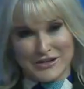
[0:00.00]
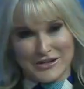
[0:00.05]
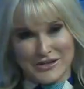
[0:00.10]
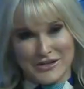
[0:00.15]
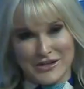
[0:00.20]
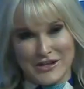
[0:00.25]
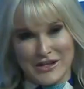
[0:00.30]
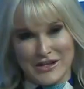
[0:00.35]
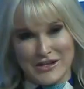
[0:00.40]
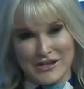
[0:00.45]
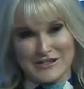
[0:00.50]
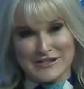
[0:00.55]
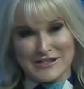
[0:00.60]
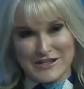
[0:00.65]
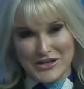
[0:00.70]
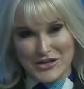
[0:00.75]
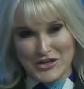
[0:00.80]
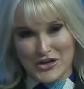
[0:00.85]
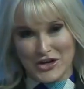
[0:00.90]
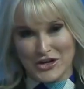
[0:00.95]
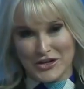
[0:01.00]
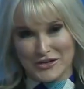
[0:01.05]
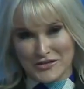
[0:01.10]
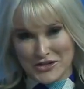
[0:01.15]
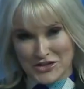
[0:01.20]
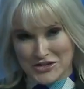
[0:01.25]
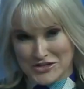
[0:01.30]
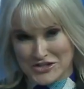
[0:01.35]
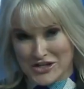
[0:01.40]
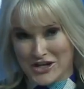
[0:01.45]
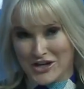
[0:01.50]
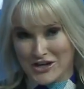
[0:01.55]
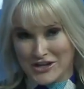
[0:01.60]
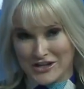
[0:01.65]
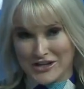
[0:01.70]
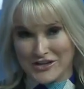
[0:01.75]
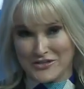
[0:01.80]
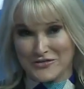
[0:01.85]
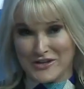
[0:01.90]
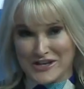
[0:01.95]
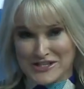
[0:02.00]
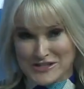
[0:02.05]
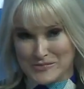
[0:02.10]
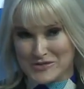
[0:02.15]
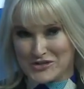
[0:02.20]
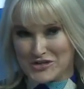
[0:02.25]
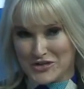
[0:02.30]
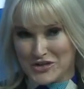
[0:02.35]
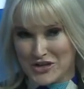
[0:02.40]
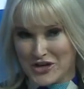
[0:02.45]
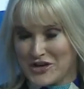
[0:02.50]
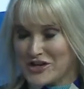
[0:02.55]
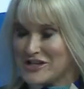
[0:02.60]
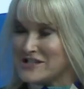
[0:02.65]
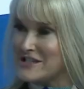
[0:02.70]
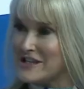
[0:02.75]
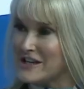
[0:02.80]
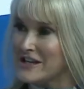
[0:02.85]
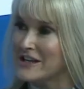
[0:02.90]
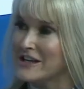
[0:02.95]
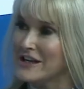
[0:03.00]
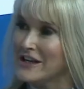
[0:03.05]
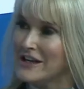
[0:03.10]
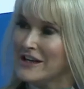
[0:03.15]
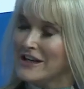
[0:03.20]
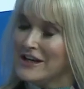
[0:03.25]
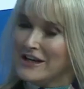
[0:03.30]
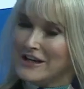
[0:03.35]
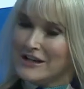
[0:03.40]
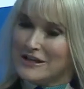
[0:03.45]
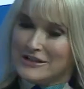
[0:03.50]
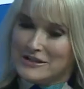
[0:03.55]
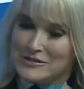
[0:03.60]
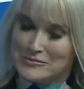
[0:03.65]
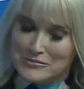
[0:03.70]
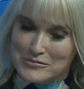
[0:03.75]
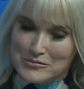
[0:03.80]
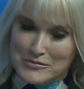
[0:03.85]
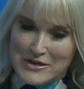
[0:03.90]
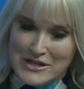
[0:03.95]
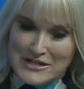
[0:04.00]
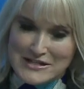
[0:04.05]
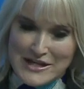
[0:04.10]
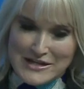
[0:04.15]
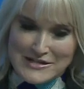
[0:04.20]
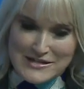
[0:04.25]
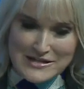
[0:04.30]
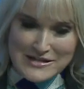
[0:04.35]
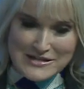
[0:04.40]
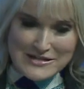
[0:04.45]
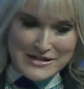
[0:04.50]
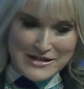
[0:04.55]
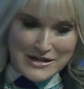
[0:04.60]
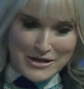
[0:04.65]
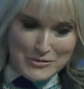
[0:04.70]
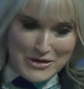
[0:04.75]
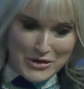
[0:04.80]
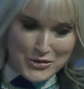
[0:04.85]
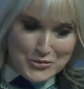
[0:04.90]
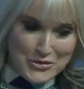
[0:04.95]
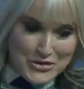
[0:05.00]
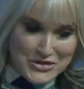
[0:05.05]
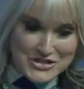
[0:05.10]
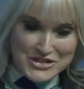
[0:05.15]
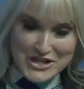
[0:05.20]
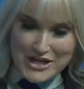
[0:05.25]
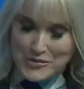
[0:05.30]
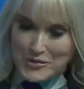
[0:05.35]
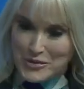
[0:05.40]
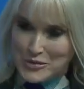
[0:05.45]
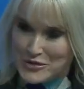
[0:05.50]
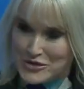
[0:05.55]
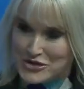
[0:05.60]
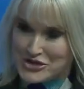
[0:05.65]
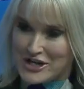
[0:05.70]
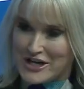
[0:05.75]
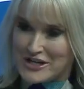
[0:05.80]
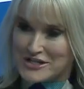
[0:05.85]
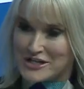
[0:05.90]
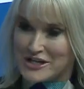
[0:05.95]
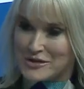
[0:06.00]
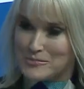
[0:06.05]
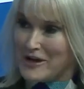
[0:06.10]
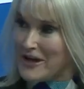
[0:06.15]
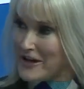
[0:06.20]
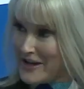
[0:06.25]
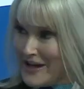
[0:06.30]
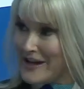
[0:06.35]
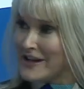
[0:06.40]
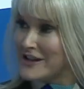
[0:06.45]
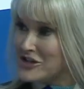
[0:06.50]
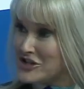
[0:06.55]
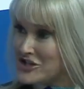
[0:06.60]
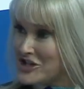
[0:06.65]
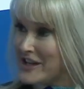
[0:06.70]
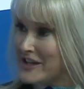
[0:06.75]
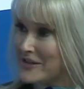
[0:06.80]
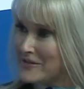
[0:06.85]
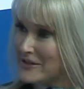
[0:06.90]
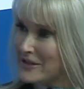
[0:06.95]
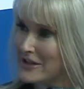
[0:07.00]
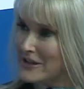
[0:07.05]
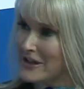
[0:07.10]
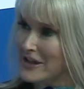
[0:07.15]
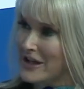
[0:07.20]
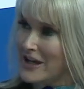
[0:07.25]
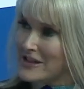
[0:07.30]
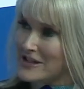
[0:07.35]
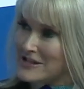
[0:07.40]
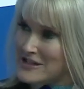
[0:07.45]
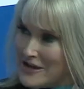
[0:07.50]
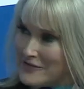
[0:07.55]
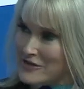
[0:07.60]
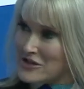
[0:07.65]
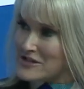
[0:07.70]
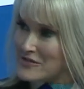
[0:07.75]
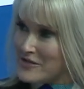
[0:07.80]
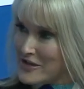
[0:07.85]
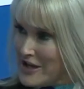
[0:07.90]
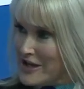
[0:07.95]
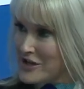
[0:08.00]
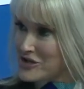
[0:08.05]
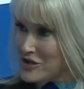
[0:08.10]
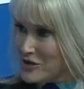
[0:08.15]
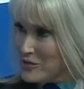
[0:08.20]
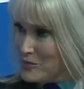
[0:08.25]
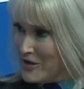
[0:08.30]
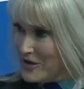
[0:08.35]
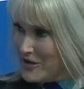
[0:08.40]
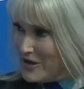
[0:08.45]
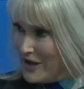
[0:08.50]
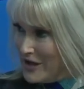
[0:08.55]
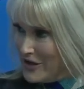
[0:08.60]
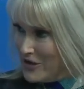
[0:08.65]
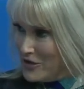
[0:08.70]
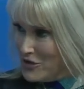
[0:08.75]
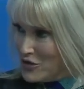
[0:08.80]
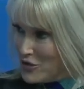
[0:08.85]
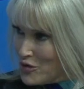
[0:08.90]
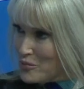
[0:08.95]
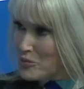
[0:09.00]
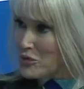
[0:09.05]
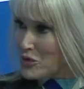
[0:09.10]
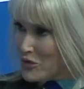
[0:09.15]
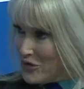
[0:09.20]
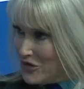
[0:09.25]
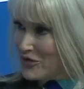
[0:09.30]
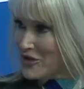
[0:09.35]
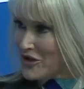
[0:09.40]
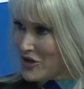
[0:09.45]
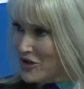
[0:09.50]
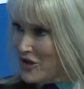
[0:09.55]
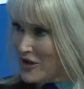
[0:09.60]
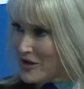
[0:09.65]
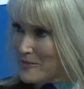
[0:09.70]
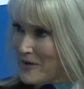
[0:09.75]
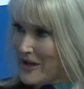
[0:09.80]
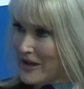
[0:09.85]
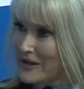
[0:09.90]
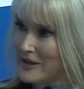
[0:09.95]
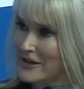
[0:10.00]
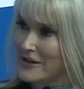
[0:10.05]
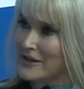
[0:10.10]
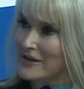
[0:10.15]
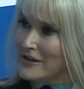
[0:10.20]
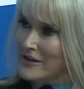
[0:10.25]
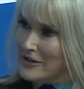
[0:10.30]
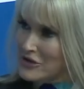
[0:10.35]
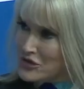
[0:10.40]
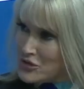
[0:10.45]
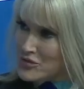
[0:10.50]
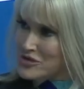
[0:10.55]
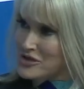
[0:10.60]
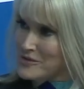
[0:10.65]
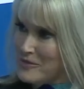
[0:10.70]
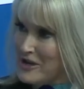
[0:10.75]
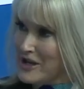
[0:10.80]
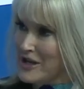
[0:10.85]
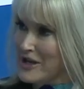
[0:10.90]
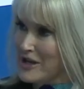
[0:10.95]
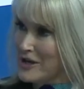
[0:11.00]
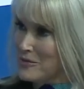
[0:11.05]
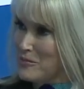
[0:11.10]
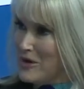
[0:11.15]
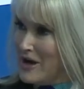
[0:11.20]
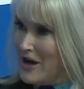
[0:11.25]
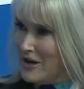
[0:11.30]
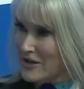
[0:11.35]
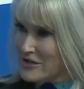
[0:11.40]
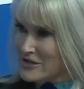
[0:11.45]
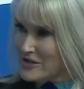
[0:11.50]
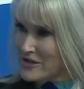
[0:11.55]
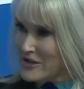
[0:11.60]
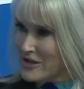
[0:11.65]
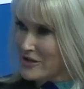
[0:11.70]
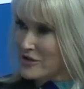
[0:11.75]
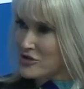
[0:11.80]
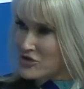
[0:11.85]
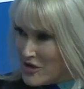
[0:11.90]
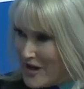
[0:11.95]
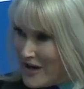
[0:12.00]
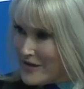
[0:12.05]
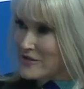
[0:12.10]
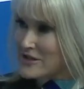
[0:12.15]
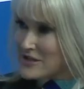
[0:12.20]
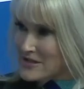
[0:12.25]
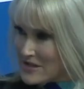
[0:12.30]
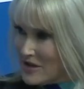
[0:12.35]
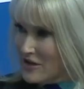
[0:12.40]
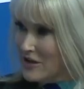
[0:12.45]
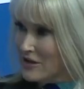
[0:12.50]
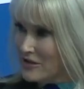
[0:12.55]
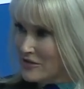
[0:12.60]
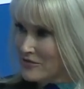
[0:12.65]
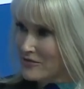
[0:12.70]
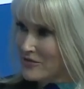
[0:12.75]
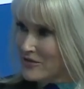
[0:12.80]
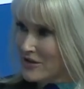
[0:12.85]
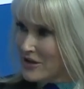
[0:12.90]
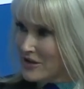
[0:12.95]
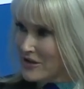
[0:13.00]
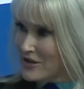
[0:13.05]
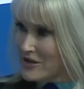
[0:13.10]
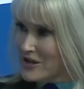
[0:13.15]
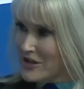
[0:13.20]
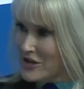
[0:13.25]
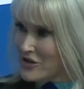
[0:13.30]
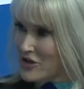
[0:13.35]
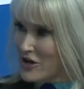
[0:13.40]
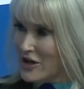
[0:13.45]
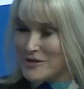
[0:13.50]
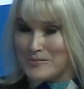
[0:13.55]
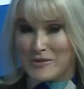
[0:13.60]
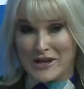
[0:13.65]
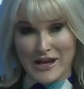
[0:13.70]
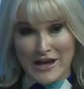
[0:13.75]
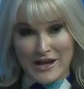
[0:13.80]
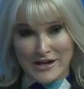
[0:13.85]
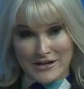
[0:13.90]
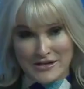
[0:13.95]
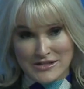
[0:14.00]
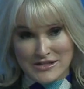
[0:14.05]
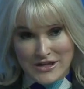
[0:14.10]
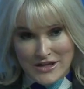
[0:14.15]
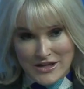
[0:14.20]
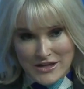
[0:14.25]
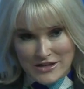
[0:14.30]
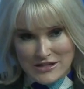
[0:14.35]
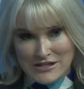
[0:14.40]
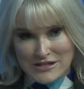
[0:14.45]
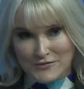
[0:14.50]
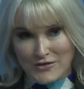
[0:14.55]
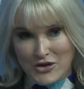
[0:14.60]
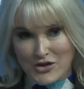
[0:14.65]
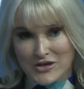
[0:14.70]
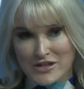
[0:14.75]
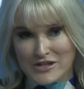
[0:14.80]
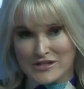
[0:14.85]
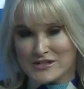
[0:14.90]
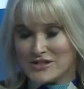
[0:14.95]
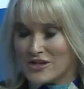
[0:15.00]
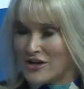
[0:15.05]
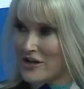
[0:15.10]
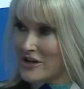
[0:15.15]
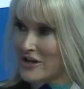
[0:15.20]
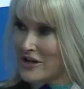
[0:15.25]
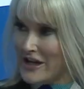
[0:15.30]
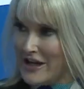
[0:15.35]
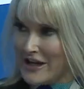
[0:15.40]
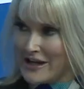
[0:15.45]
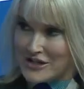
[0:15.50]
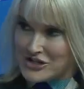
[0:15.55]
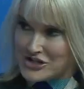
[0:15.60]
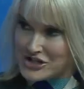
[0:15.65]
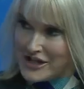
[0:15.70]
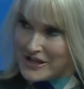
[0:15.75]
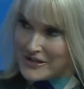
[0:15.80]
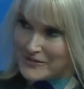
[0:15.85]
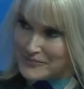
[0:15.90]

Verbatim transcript: the CEO of the Qatar Investment Authority, um, His Excellency Al Mahmoud, and we were chatting about LNG and the diversification within your broader economy. You talked to me about uh, the drivers of uh, the economy and this focus on LNG,